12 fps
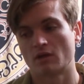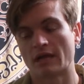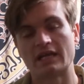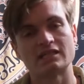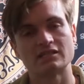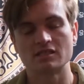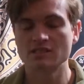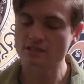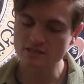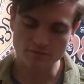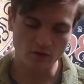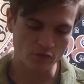And it's the
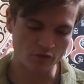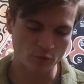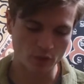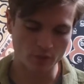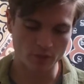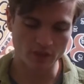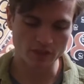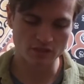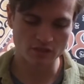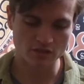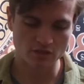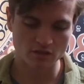system that we've put in
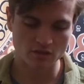place,